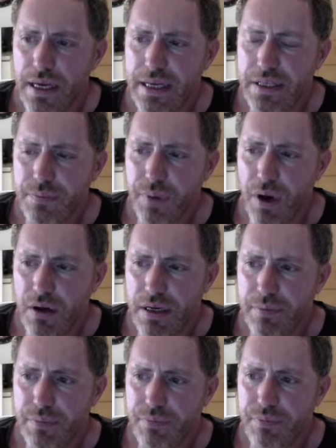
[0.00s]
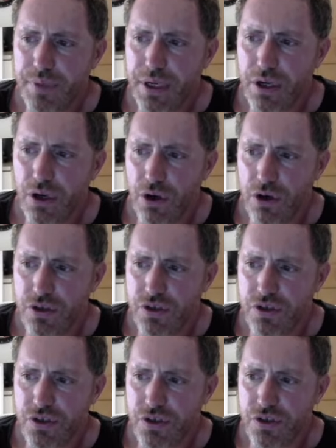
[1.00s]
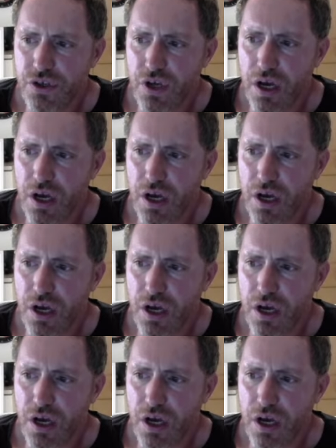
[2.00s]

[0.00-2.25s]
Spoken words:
it's partly because